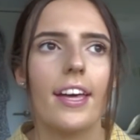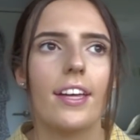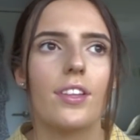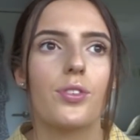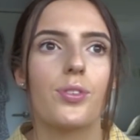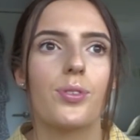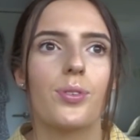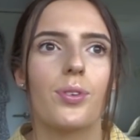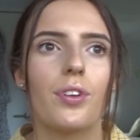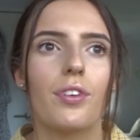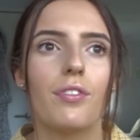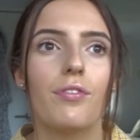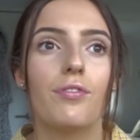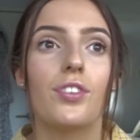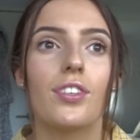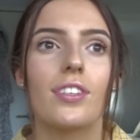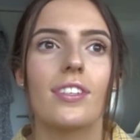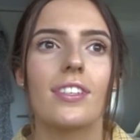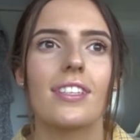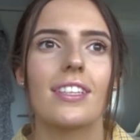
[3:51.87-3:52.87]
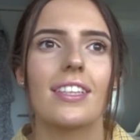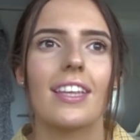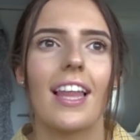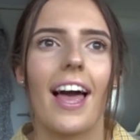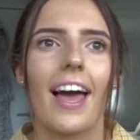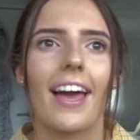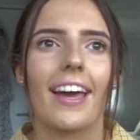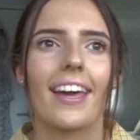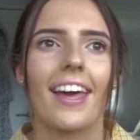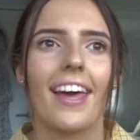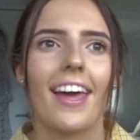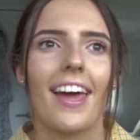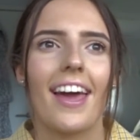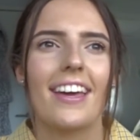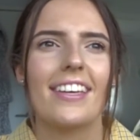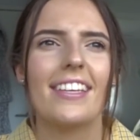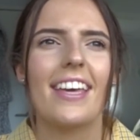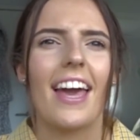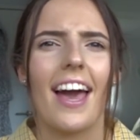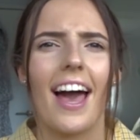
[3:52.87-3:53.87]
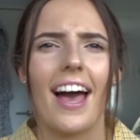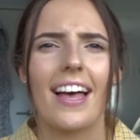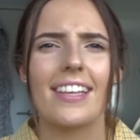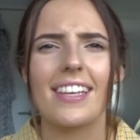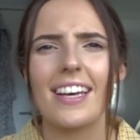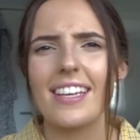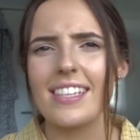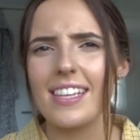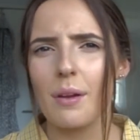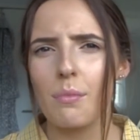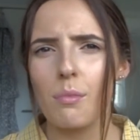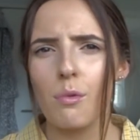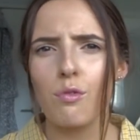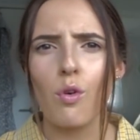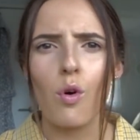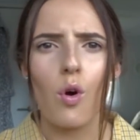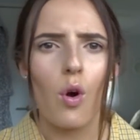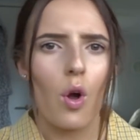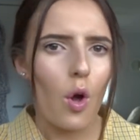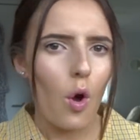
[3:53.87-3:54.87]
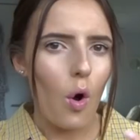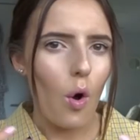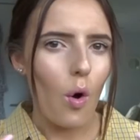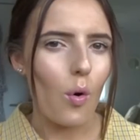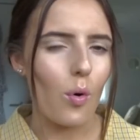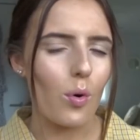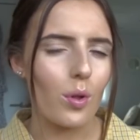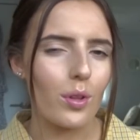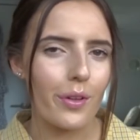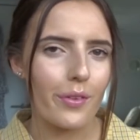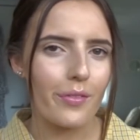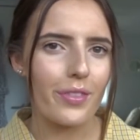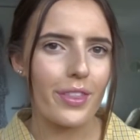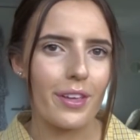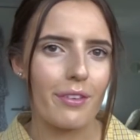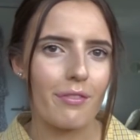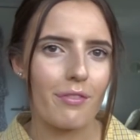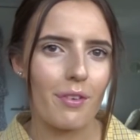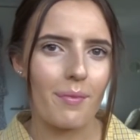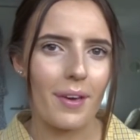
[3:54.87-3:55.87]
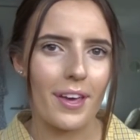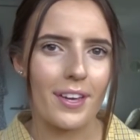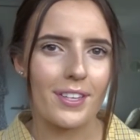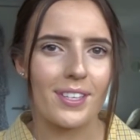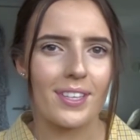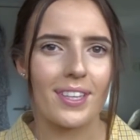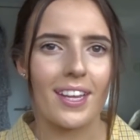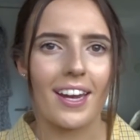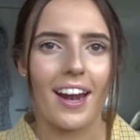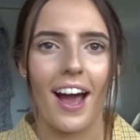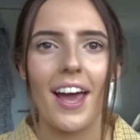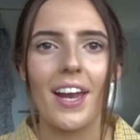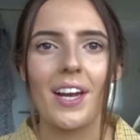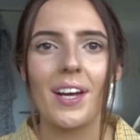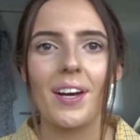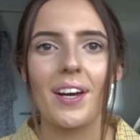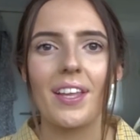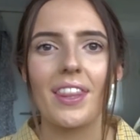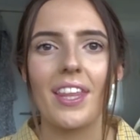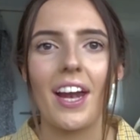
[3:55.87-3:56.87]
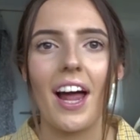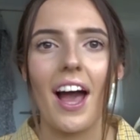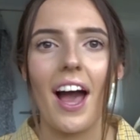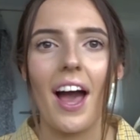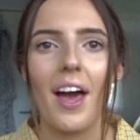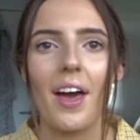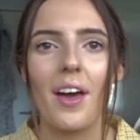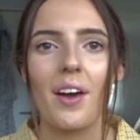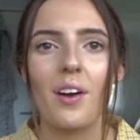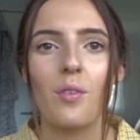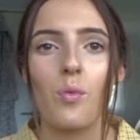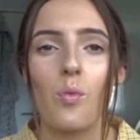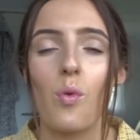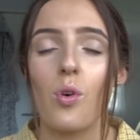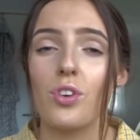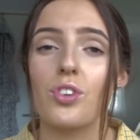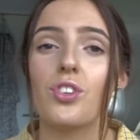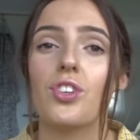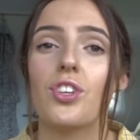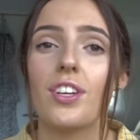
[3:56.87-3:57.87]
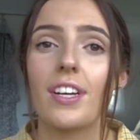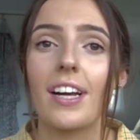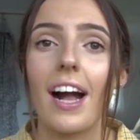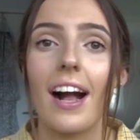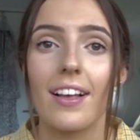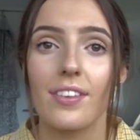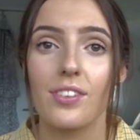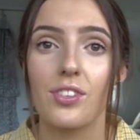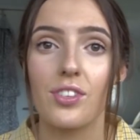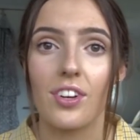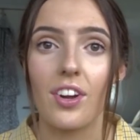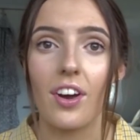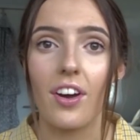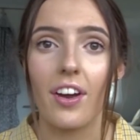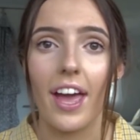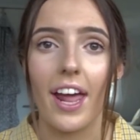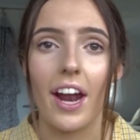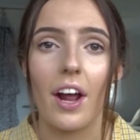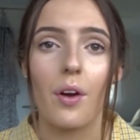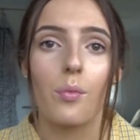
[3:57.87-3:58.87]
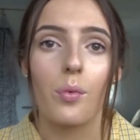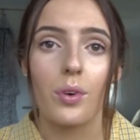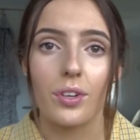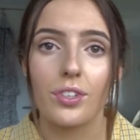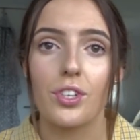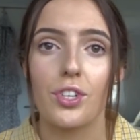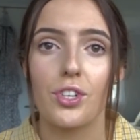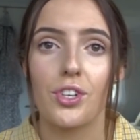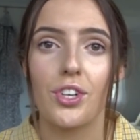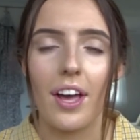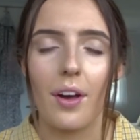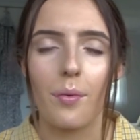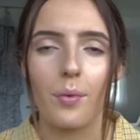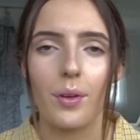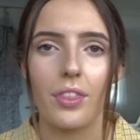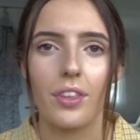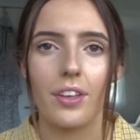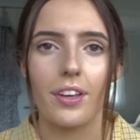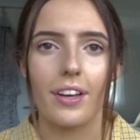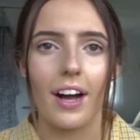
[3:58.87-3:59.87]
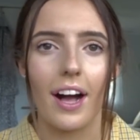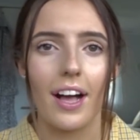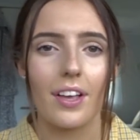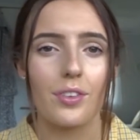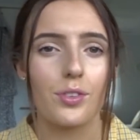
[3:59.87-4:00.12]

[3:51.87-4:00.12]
It's sort of just like, yeah, as I said before, all of the information that I know that I want you guys to know, and I want to share with you guys